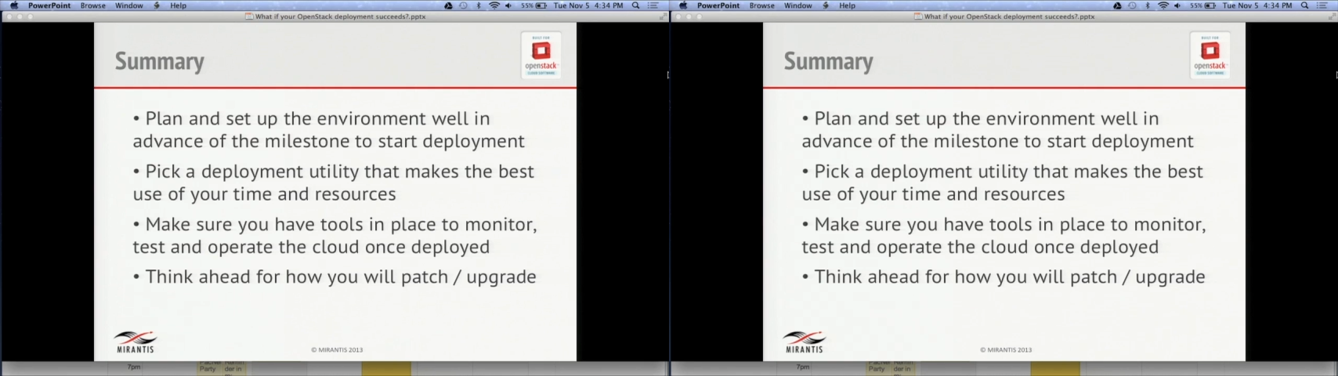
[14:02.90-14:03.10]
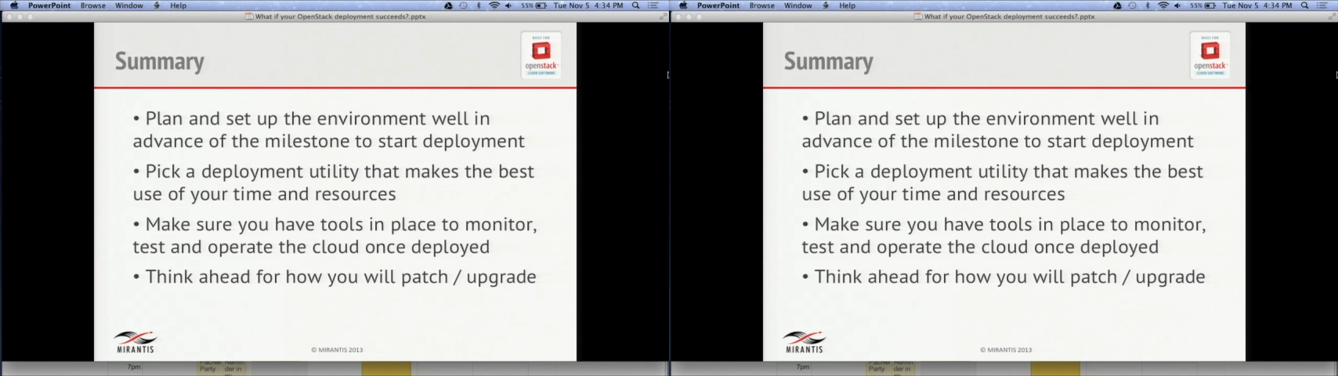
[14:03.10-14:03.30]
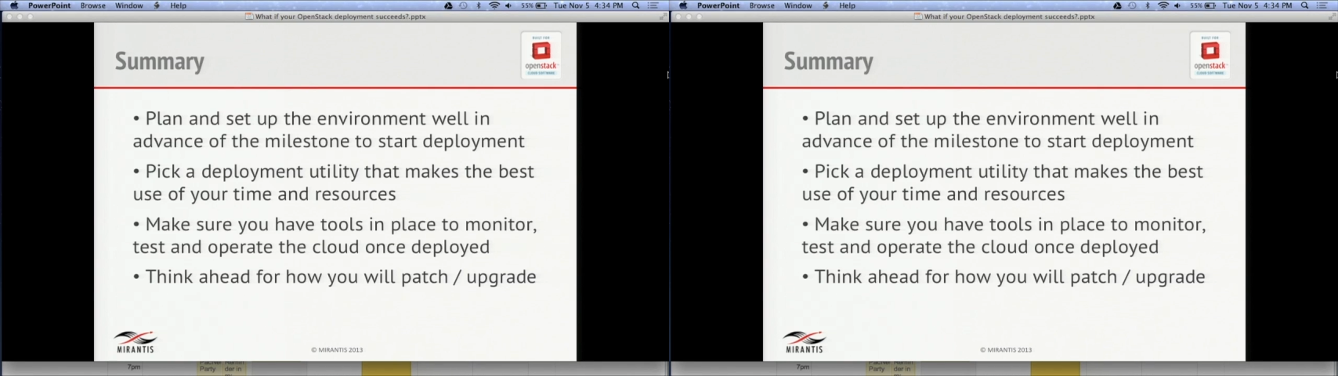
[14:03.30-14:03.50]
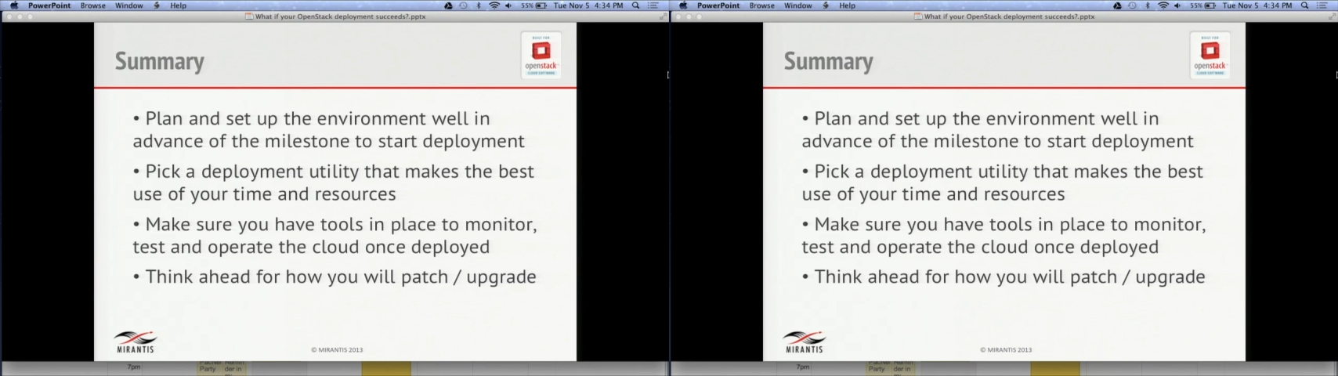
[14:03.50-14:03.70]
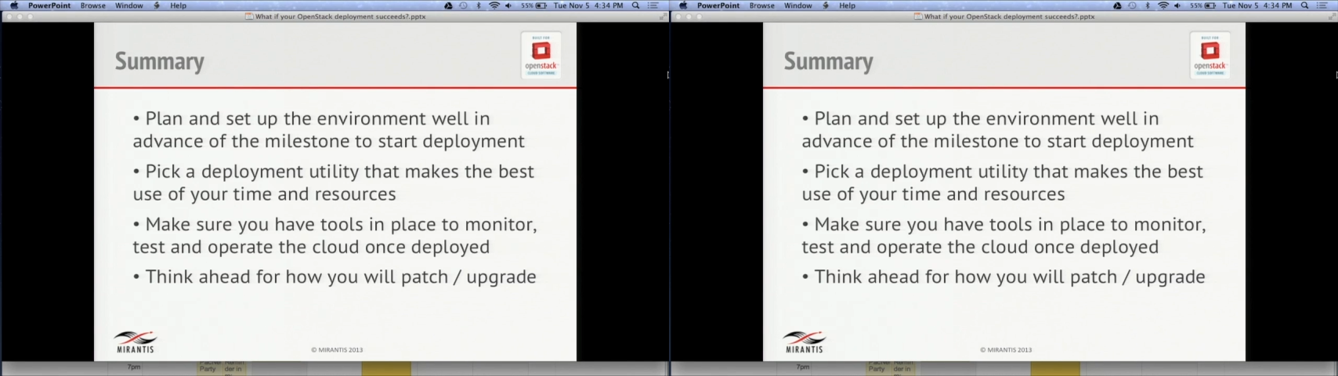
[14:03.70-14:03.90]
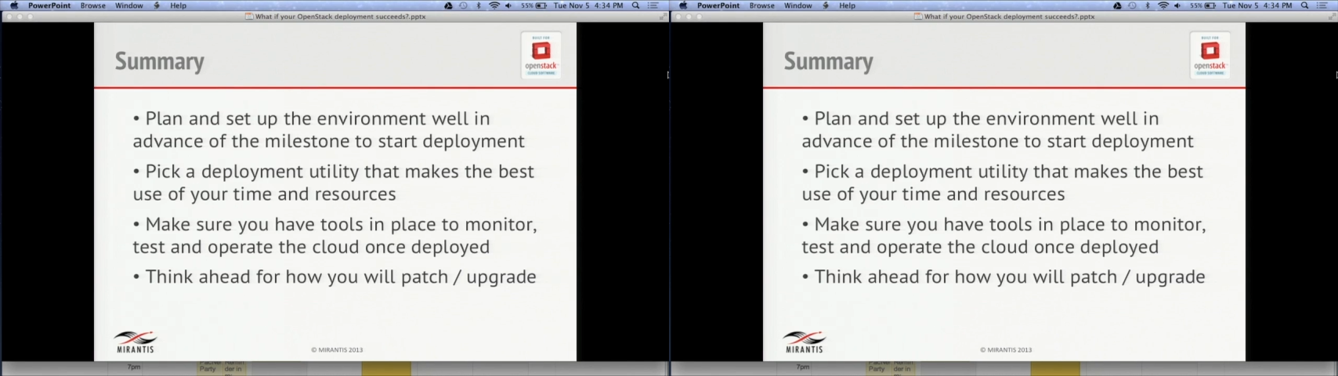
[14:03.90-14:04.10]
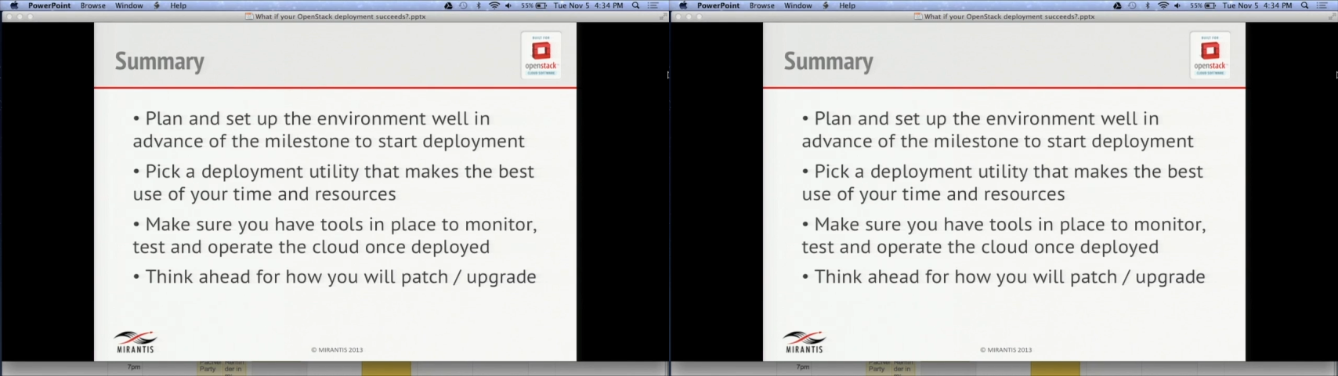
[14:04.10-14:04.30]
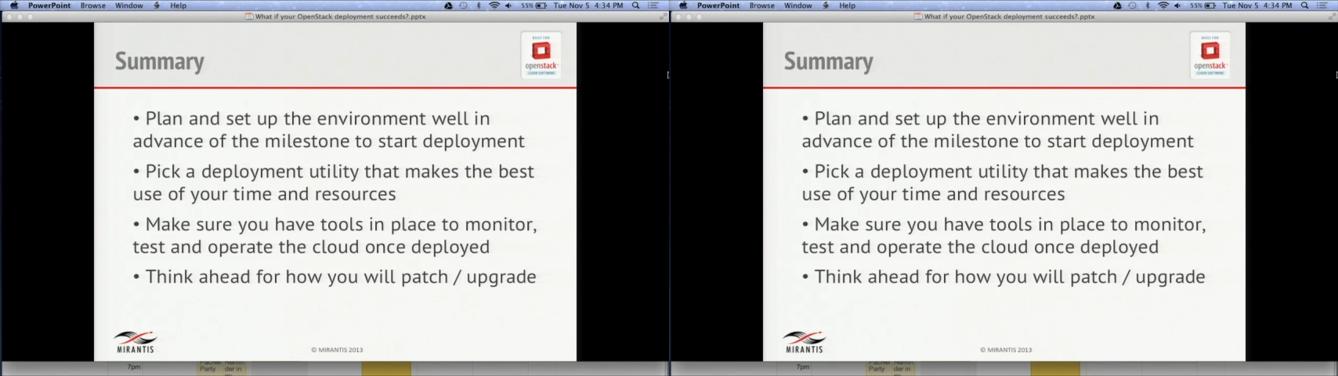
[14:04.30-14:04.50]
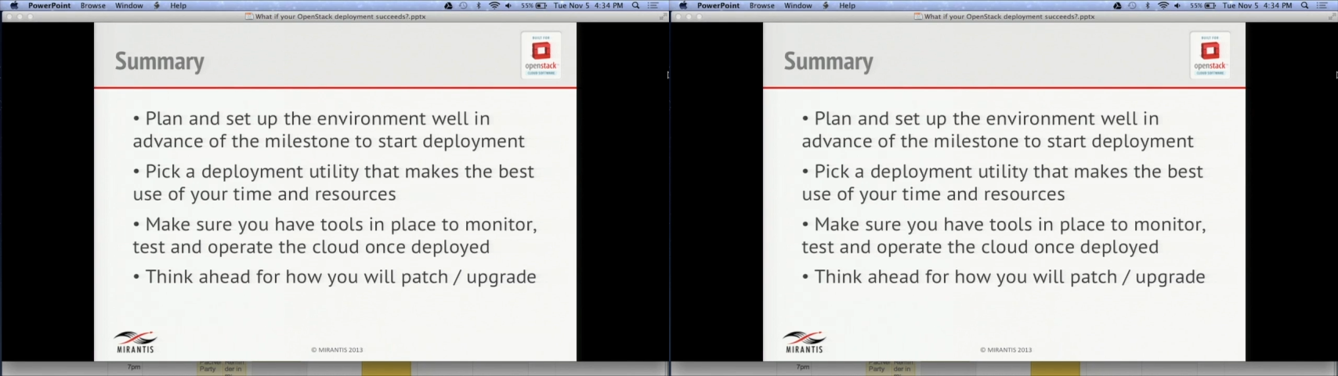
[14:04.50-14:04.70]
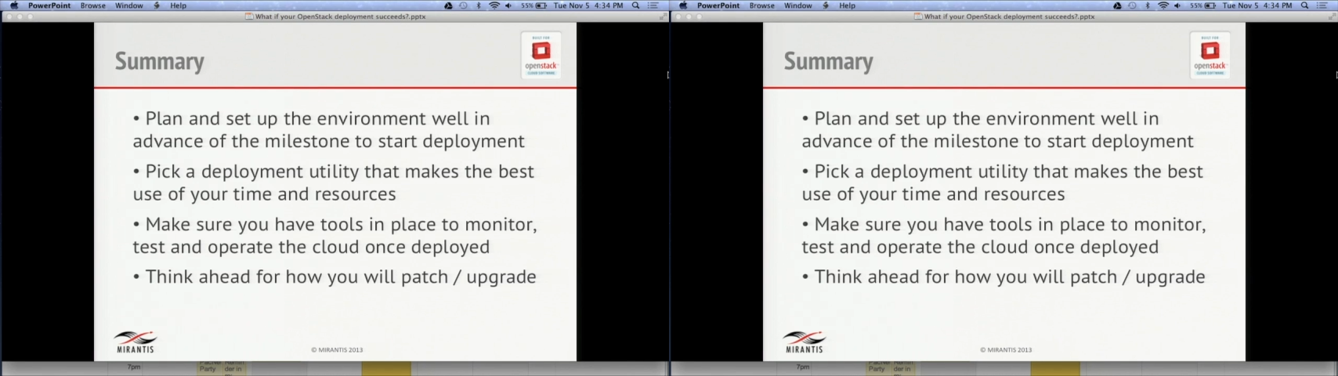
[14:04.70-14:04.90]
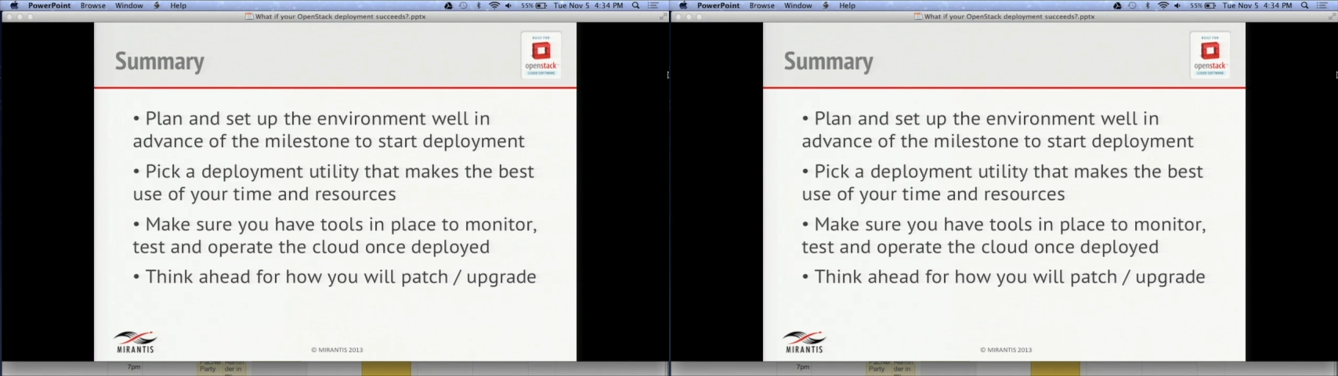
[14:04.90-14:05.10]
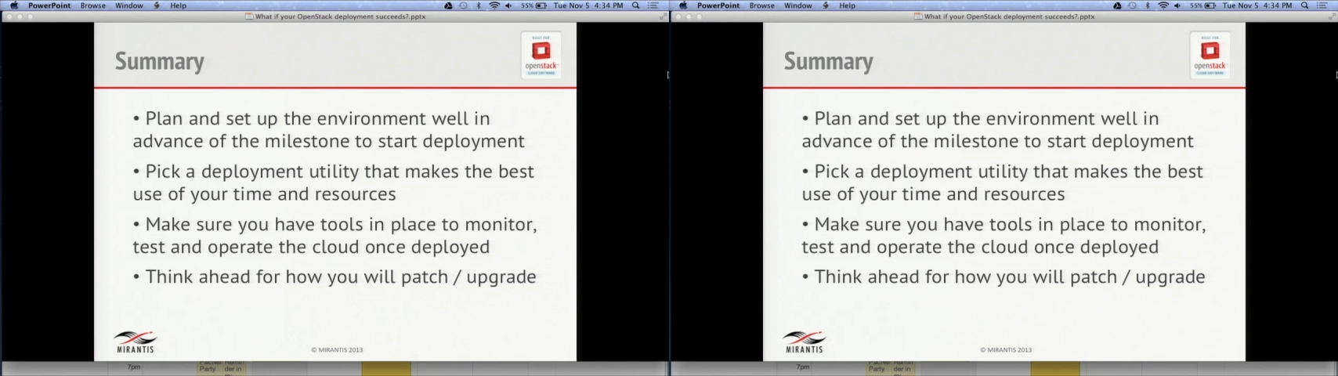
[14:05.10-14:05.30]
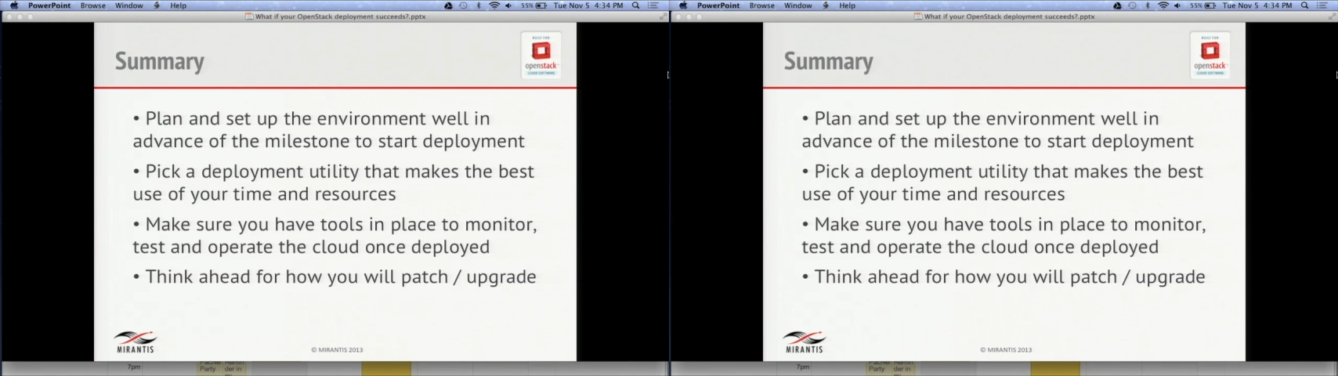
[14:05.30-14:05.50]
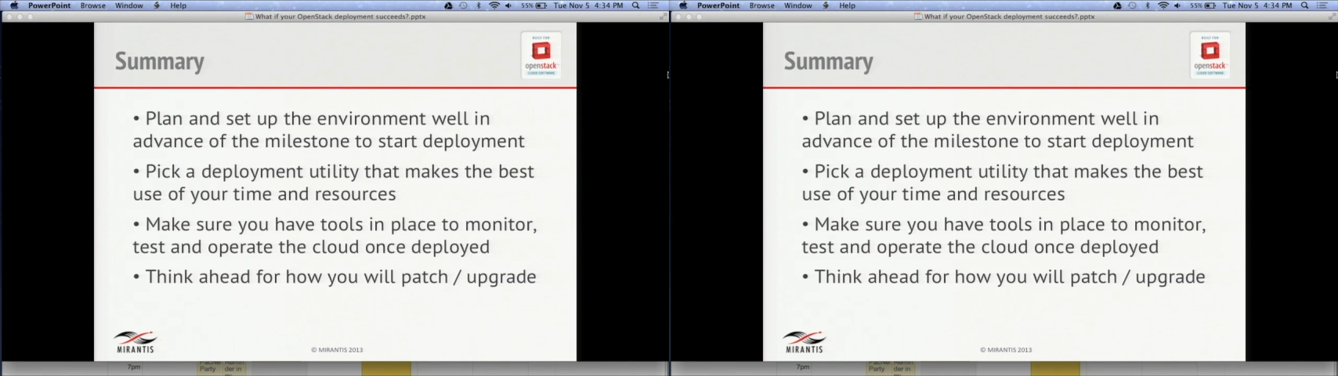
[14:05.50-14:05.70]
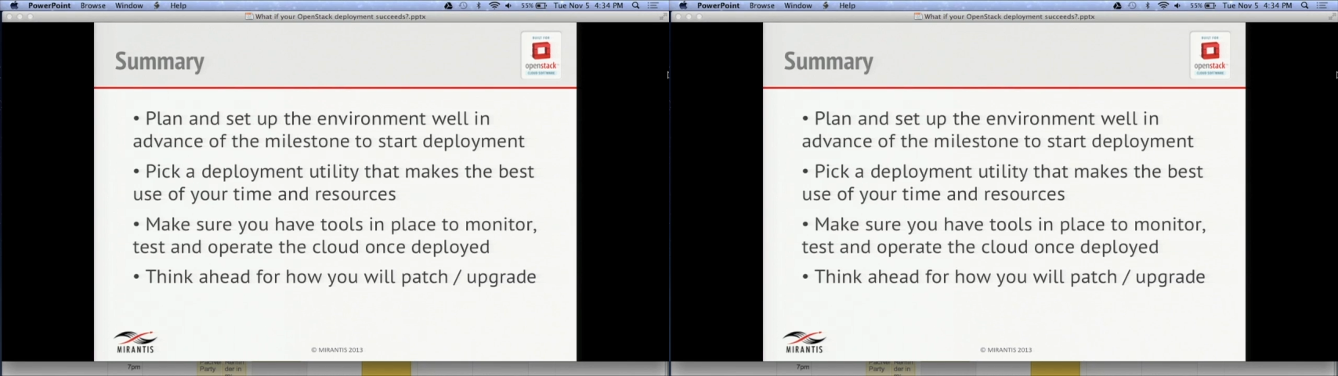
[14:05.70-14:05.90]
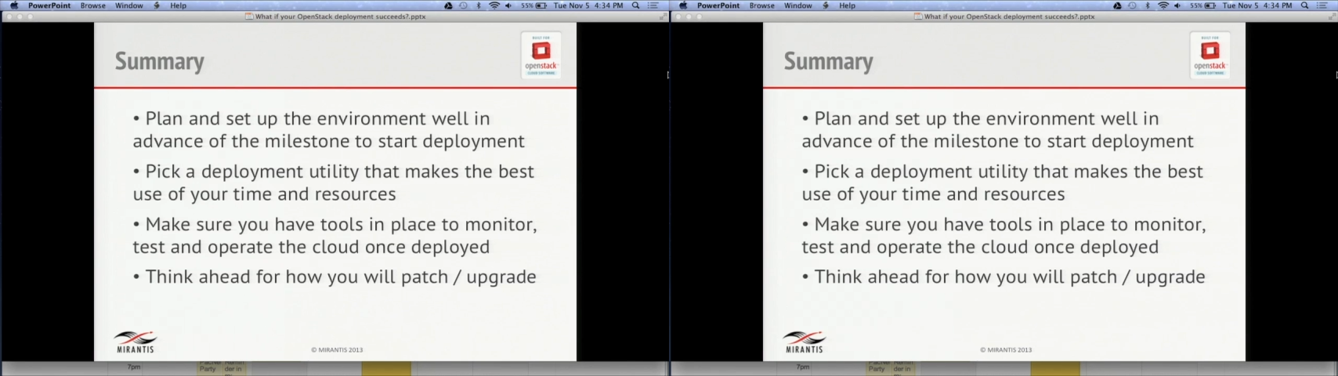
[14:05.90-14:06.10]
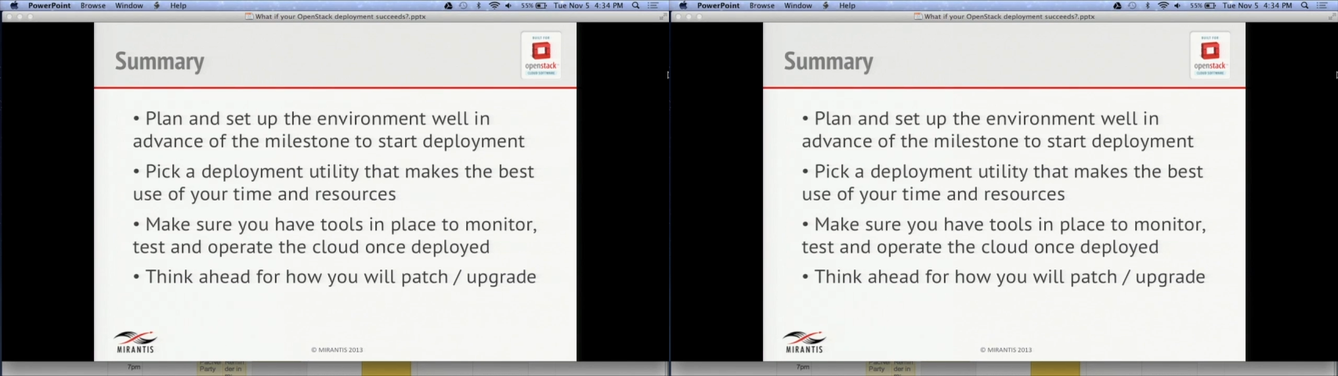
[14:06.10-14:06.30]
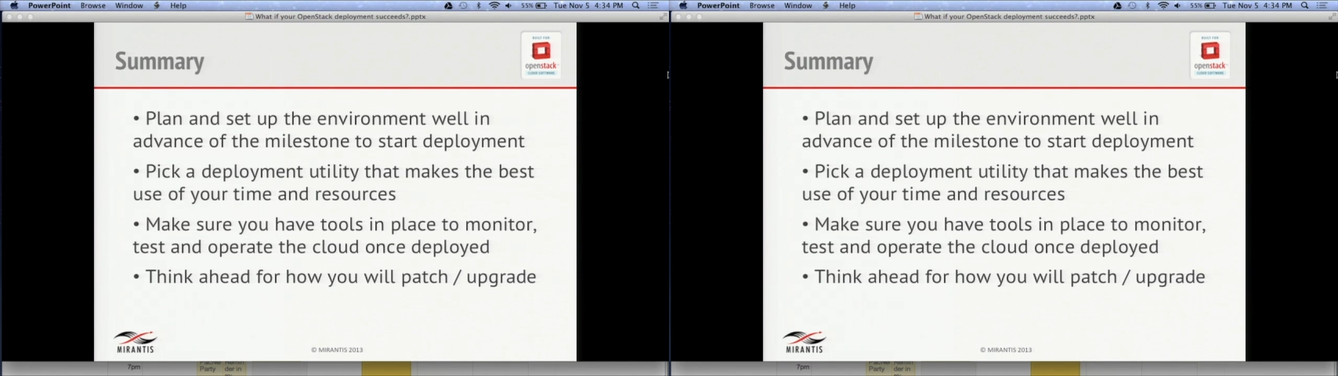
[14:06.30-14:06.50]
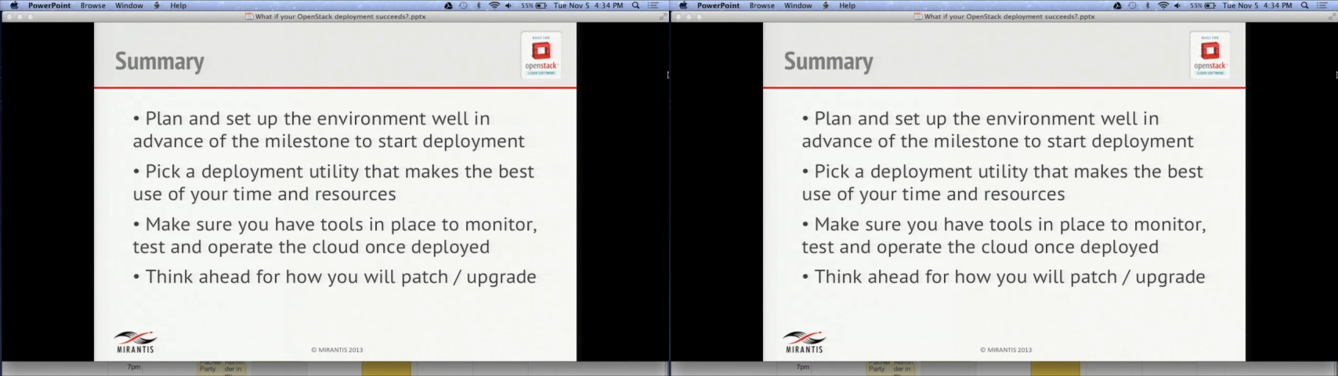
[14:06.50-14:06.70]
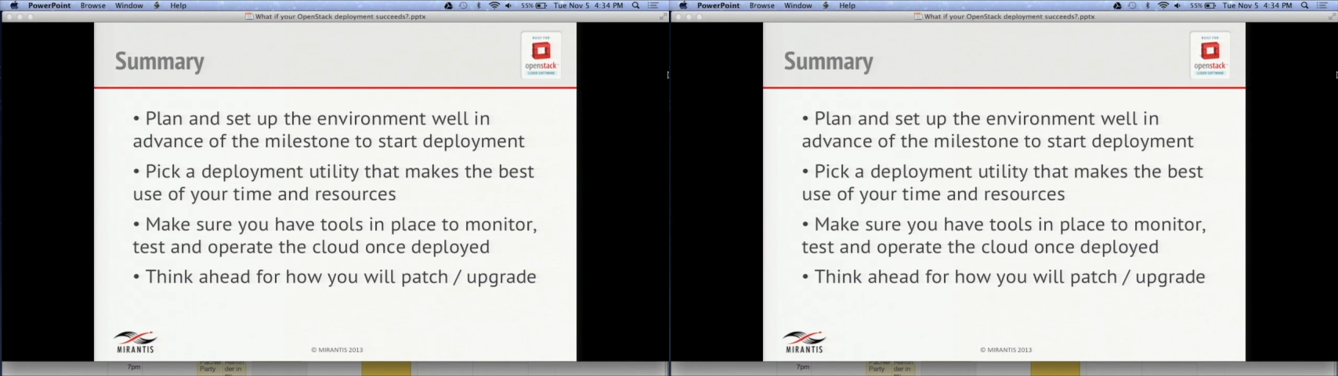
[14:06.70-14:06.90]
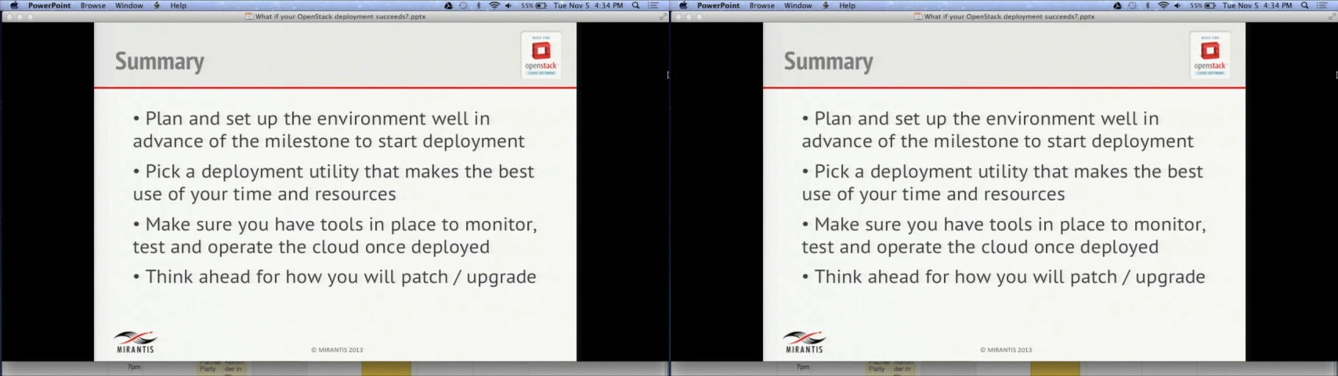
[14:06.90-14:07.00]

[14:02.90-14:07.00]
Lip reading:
[unreadable: no face in view]